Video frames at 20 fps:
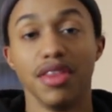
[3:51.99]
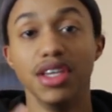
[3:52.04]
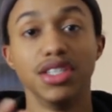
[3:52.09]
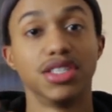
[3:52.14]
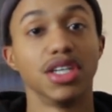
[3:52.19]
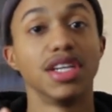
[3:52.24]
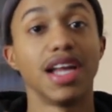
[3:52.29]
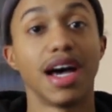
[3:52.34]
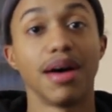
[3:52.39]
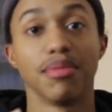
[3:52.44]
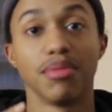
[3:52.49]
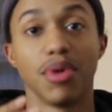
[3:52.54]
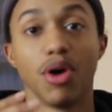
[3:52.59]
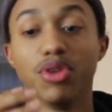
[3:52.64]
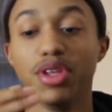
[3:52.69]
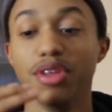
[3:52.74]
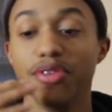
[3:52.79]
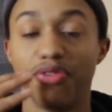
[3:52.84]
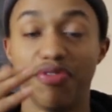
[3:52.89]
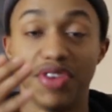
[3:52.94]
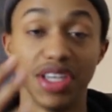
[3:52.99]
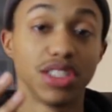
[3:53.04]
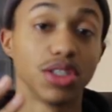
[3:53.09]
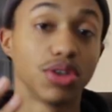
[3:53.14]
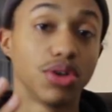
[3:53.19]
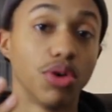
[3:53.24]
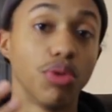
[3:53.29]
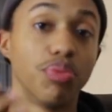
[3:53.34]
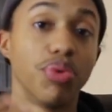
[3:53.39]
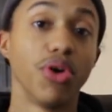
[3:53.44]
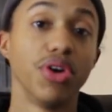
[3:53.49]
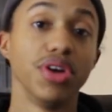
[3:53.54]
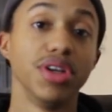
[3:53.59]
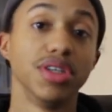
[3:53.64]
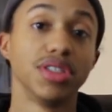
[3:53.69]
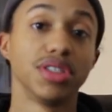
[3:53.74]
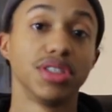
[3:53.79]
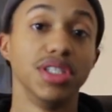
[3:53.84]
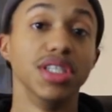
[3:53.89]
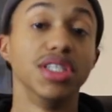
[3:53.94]
These are not only physical
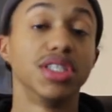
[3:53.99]
pointers,